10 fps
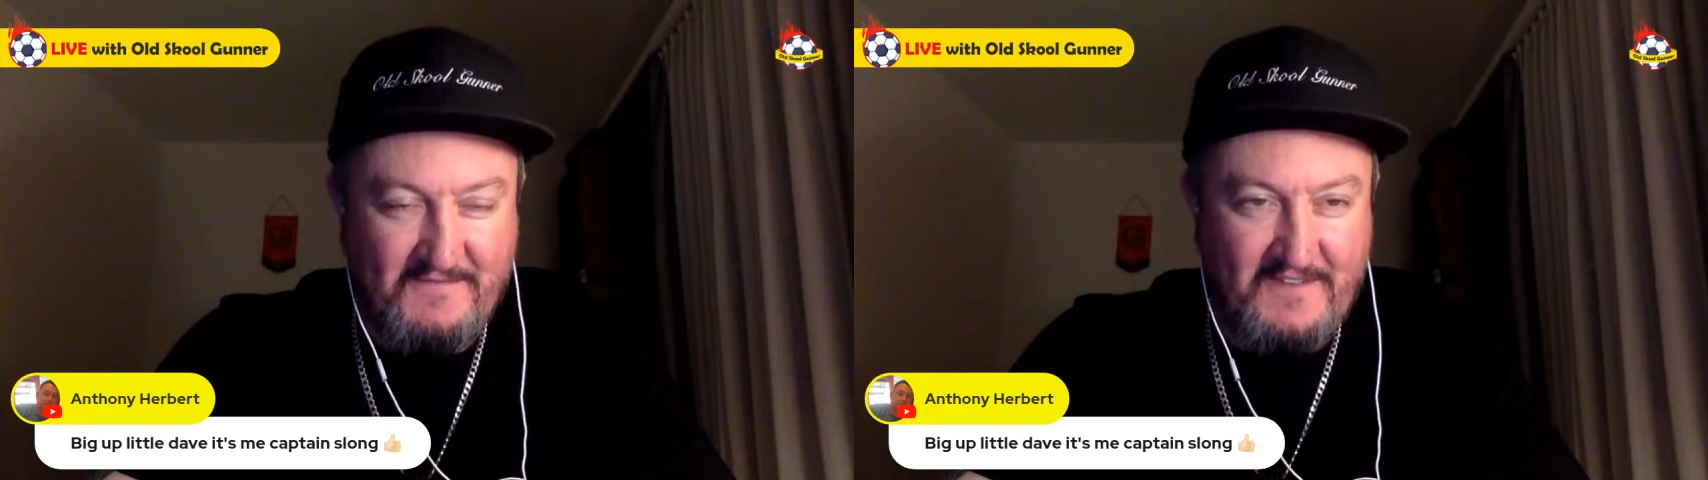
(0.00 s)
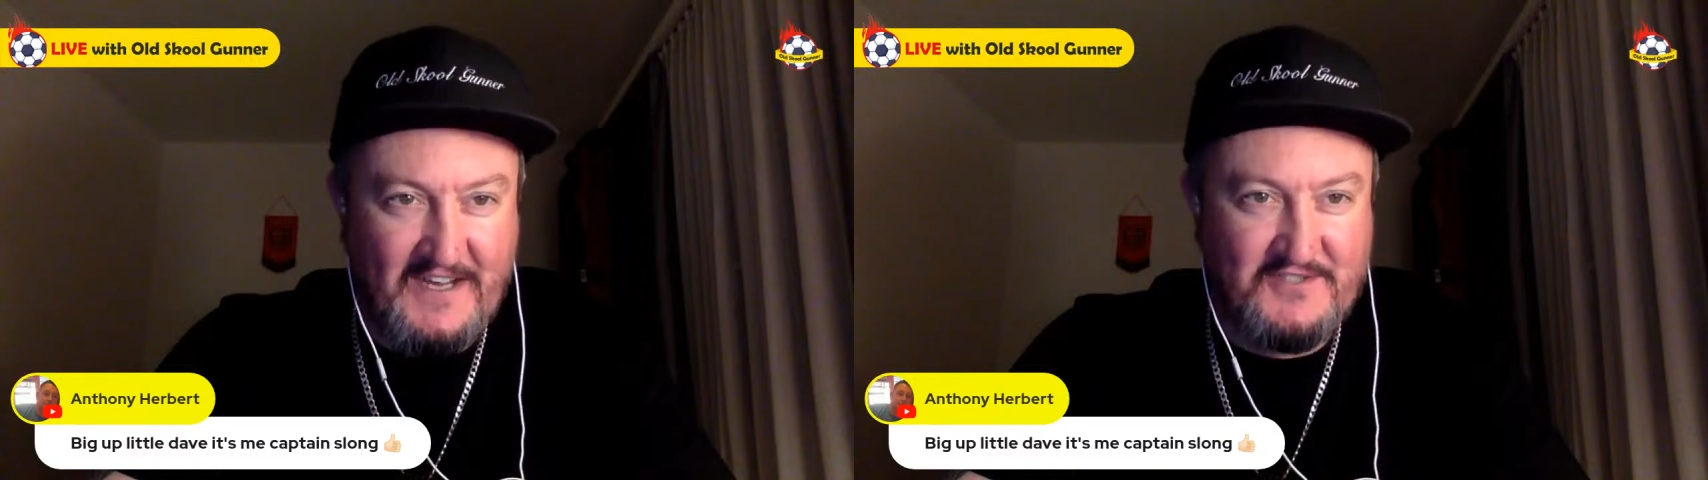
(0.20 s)

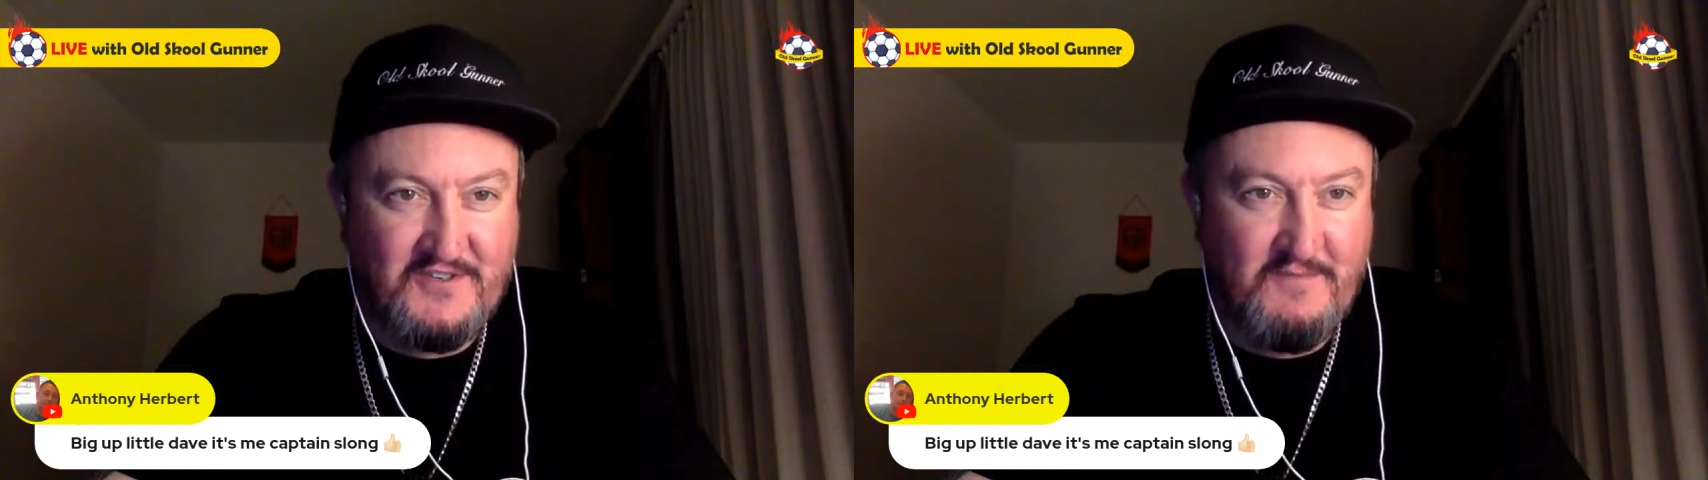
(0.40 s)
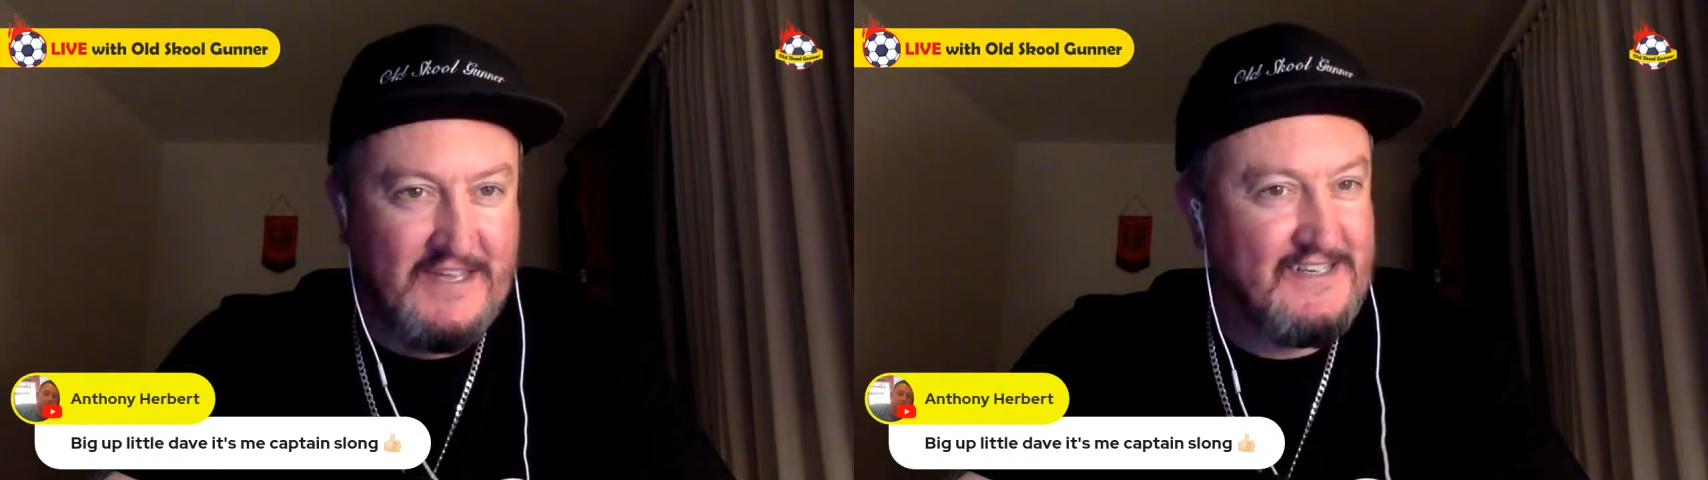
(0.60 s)

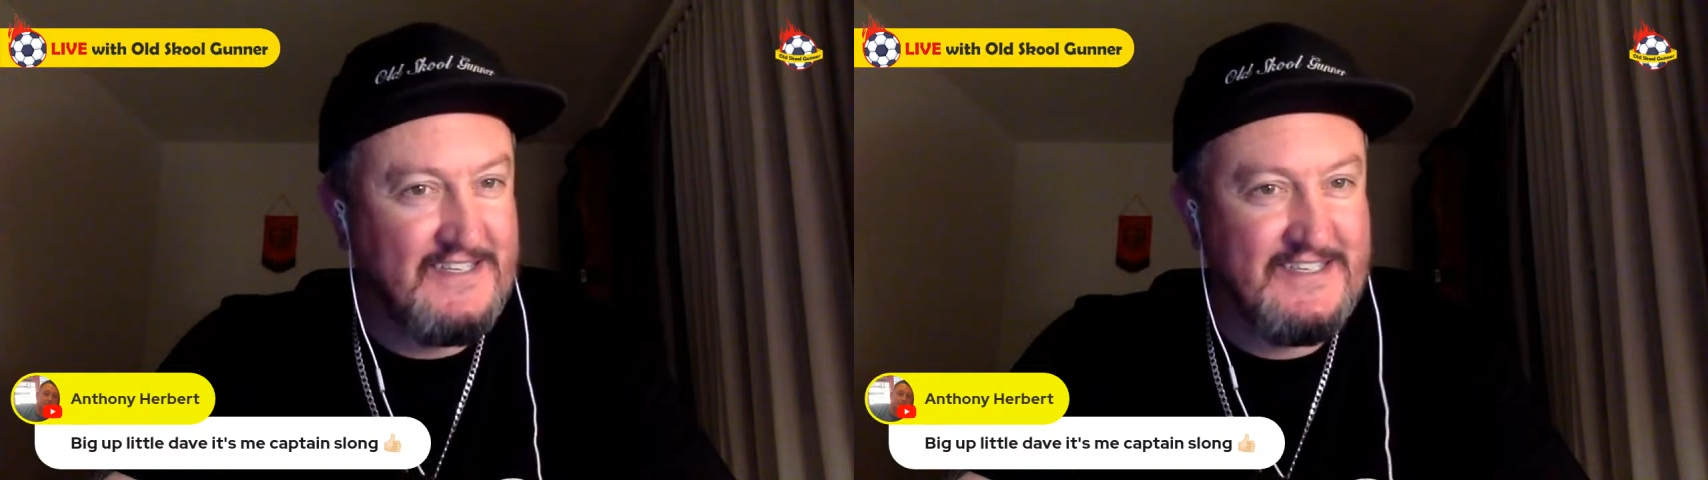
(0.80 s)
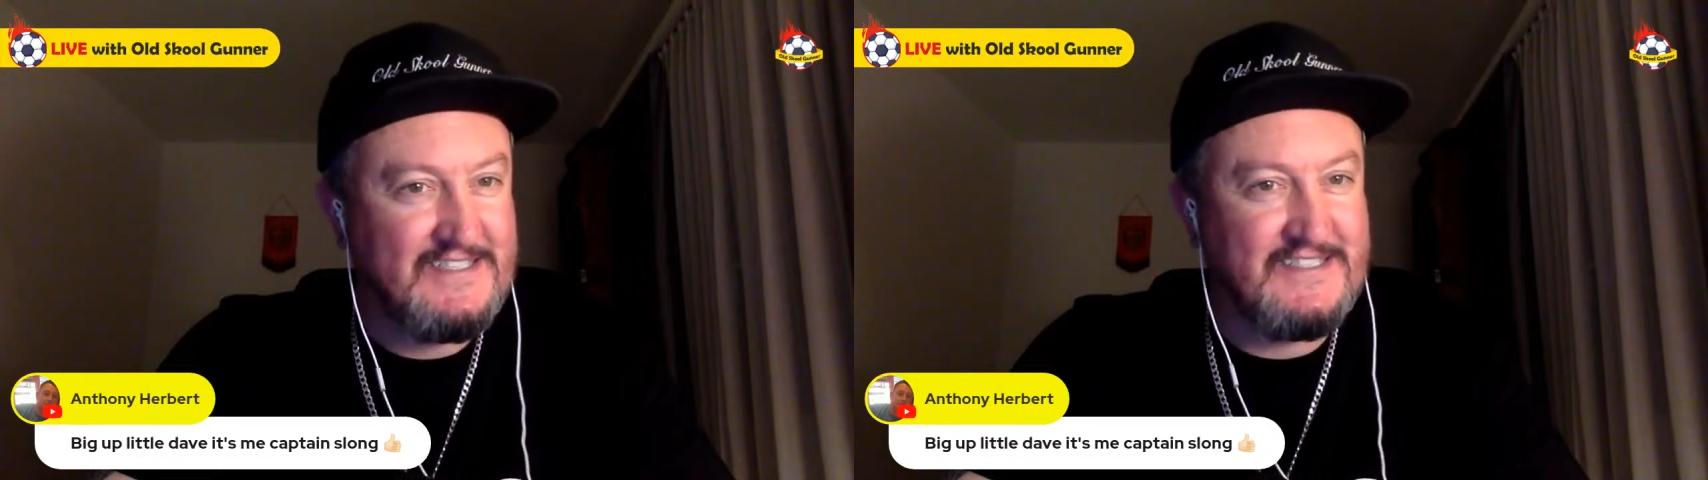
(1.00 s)
factory, man.